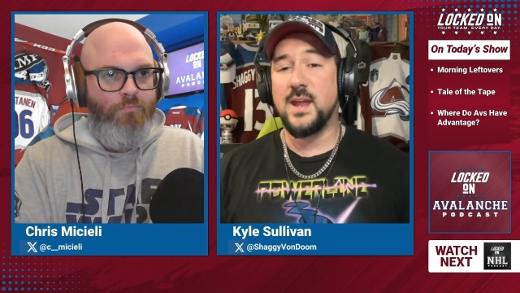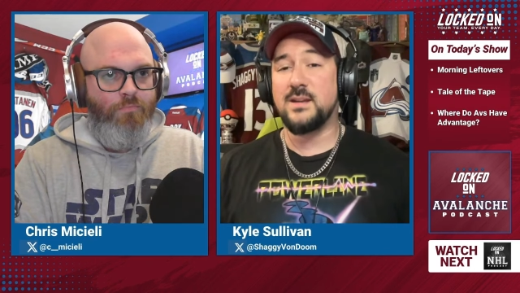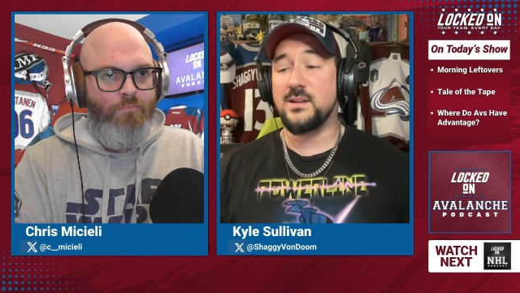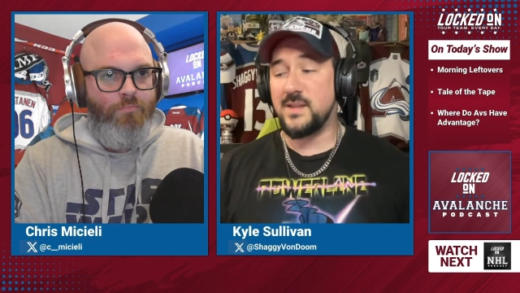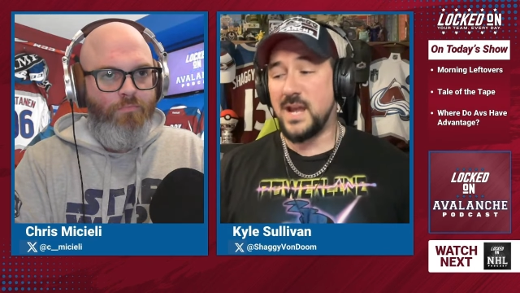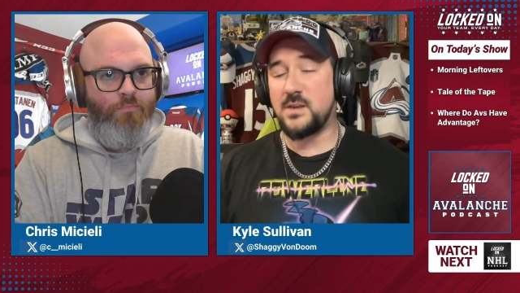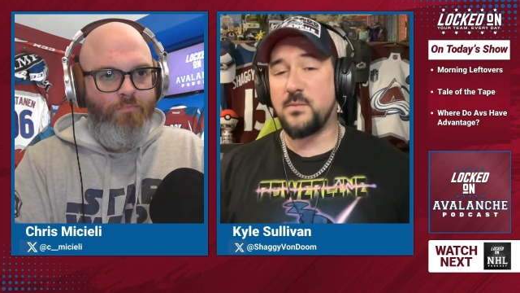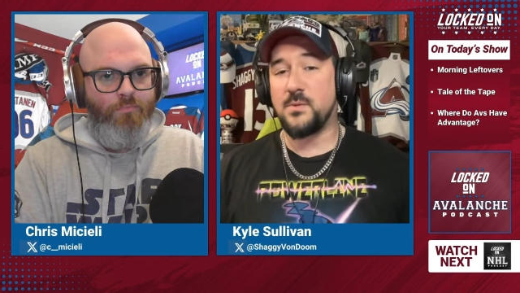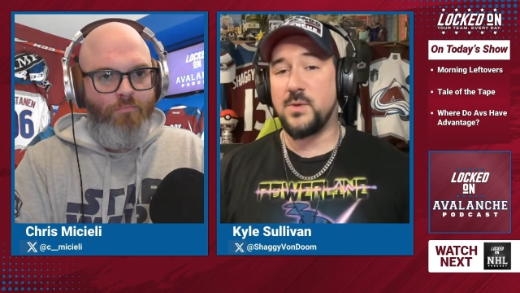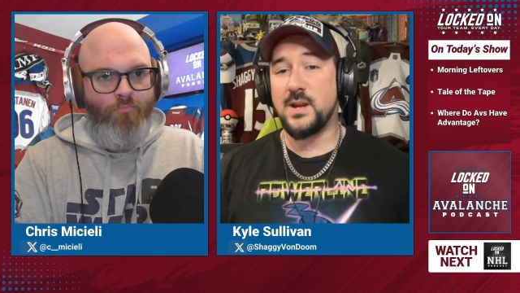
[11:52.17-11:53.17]
Speaker 1: and detached
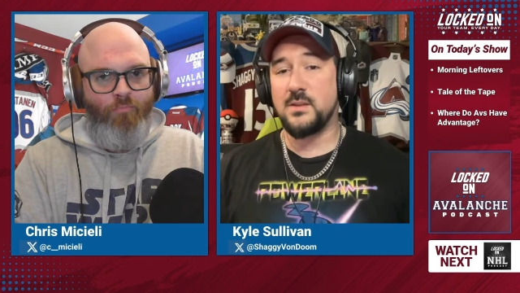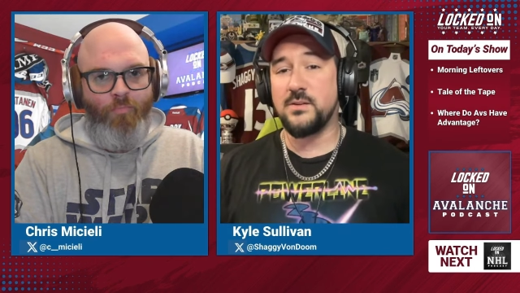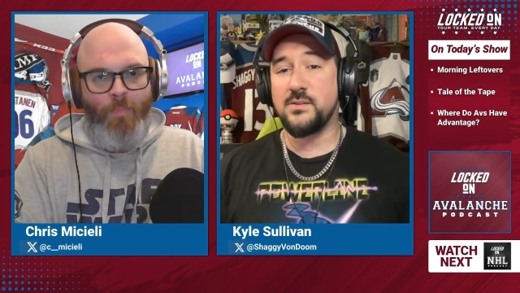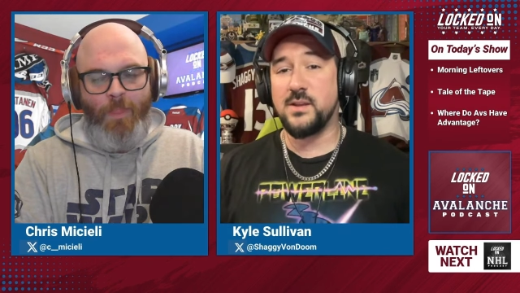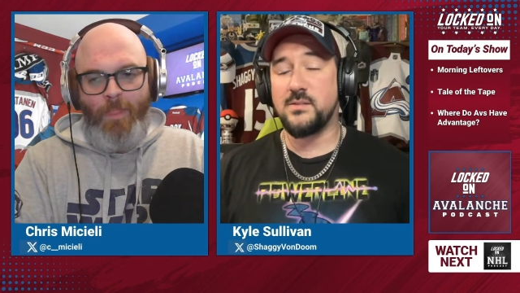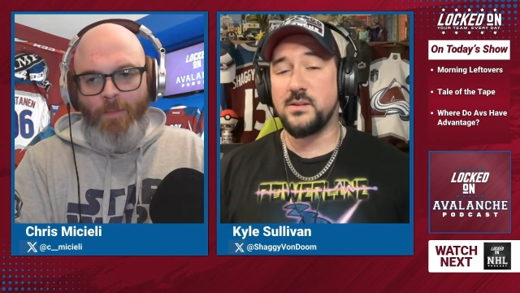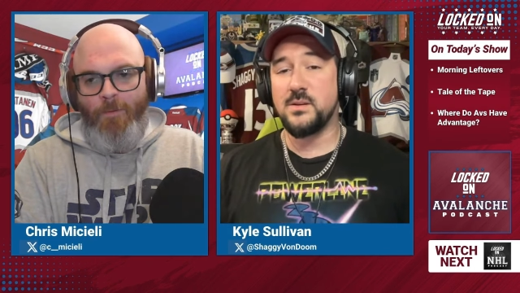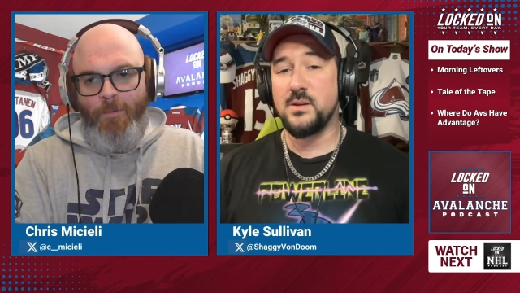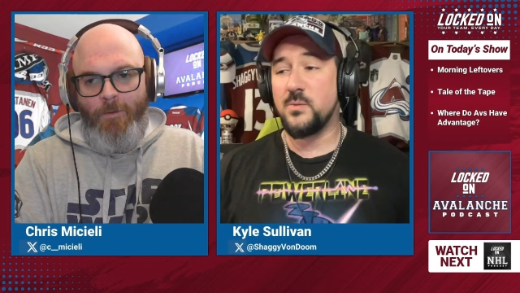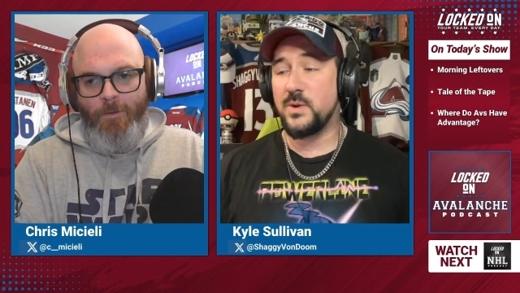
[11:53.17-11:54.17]
from the regular season
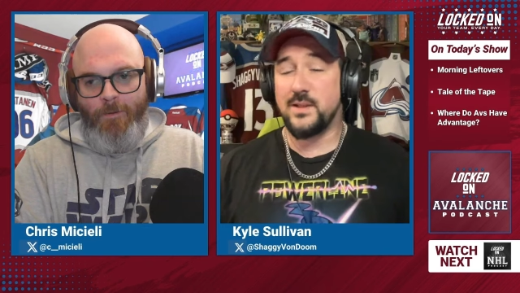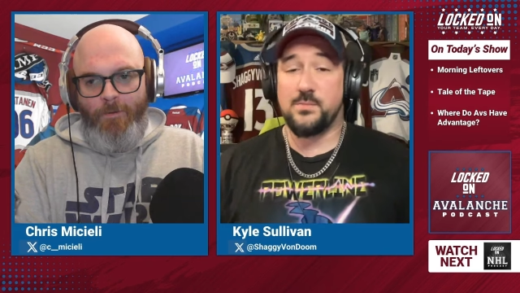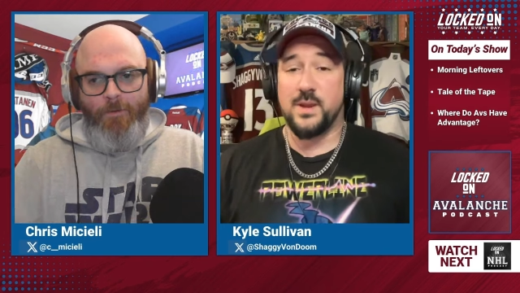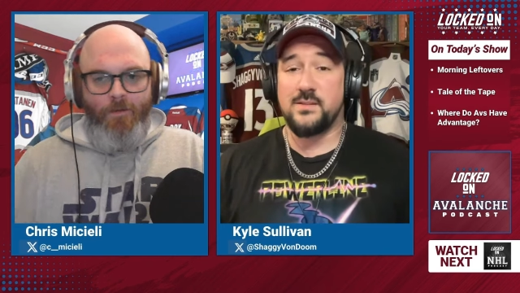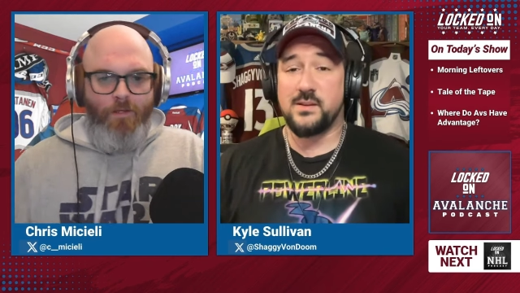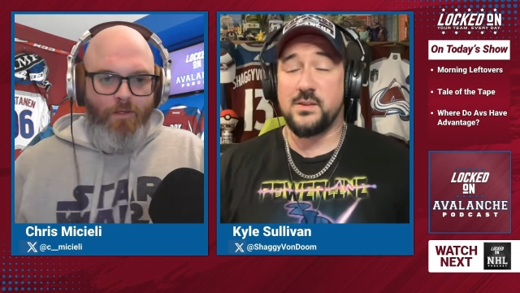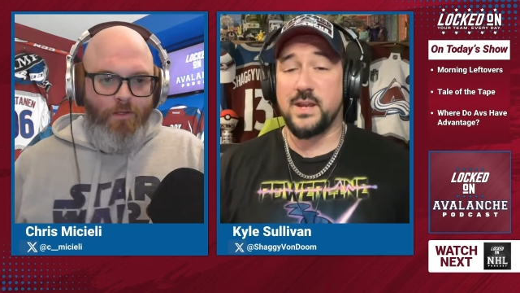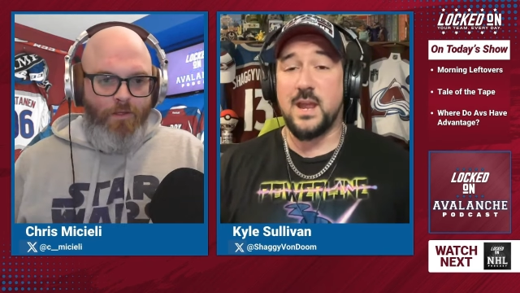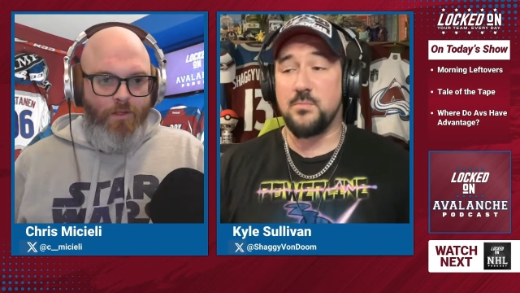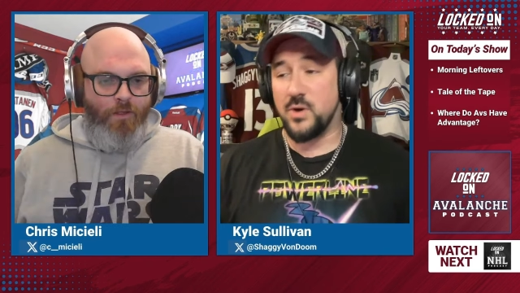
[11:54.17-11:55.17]
when it's
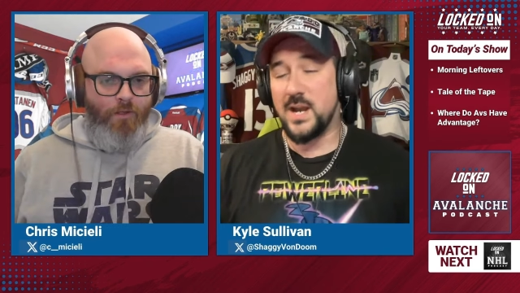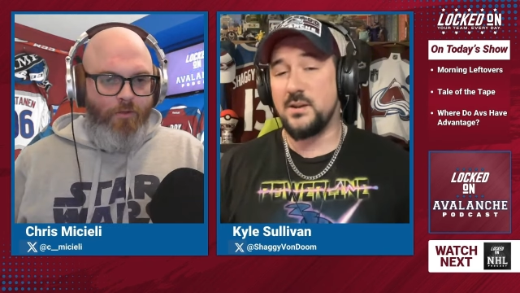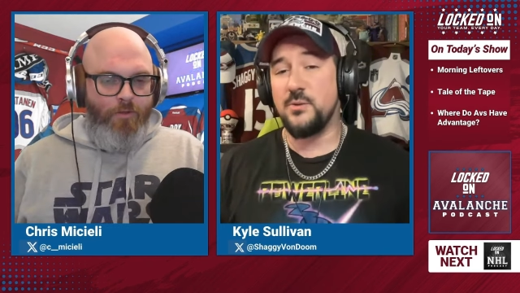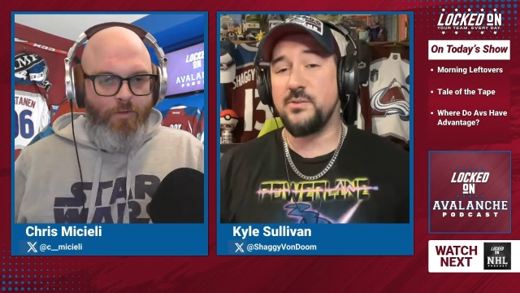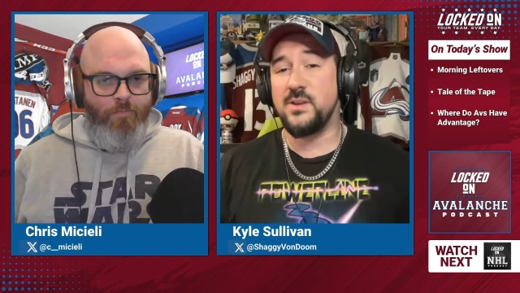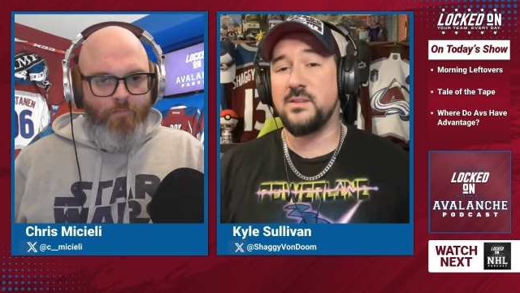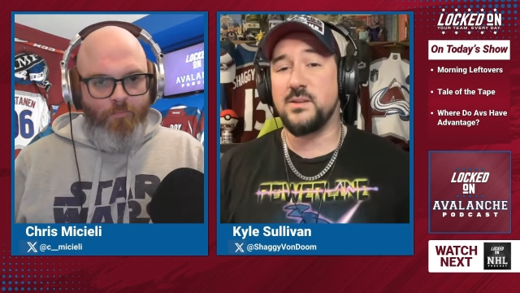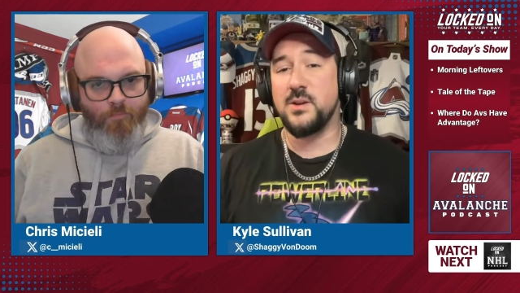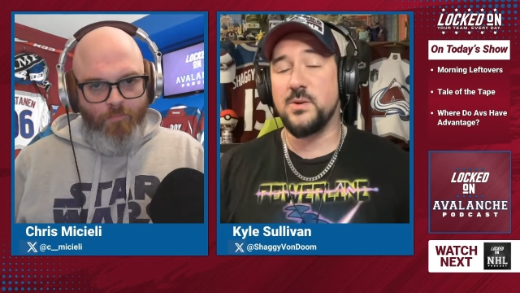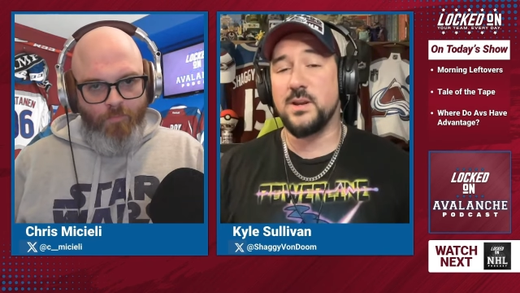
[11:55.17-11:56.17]
basically a brand new
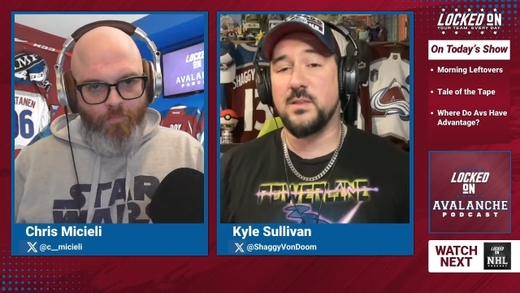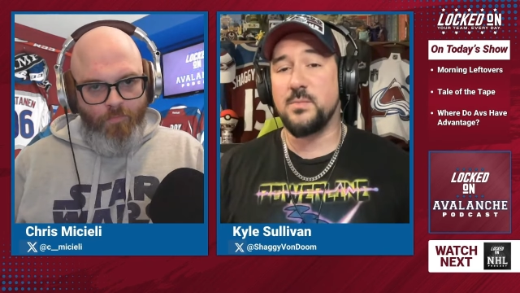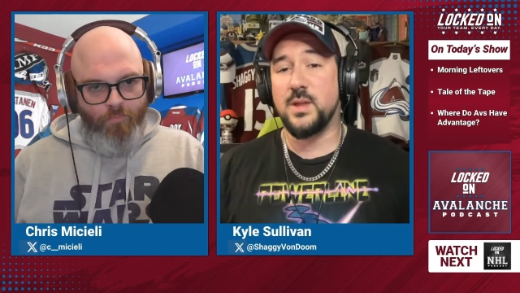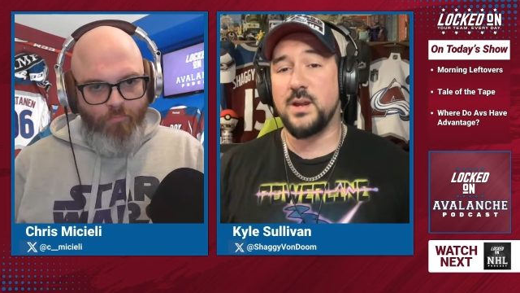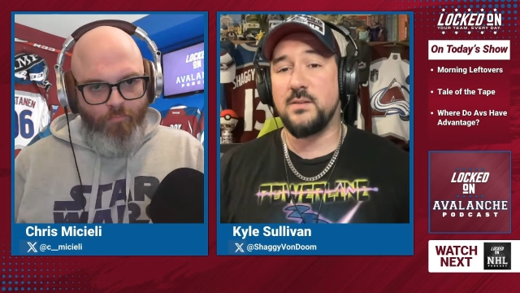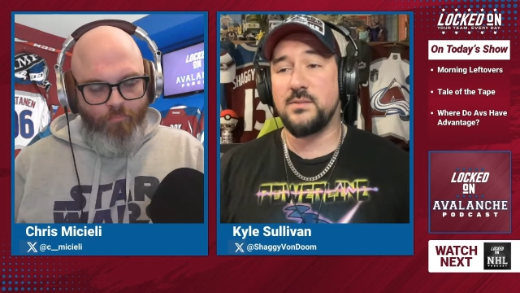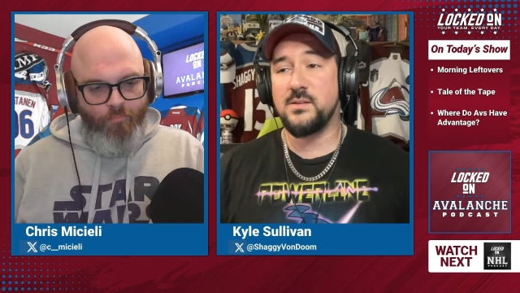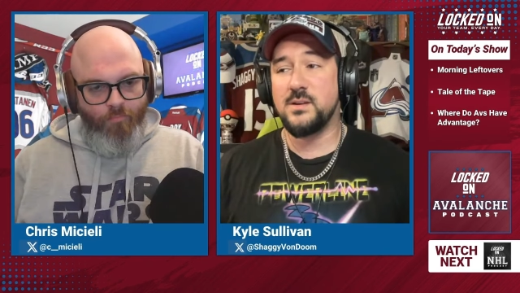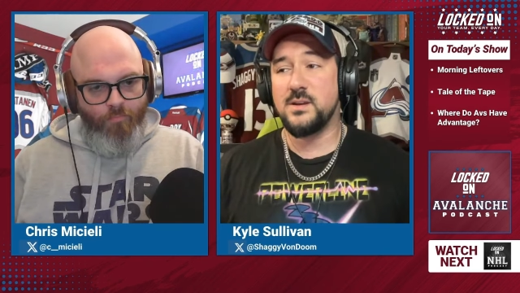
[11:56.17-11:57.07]
season going into the playoffs,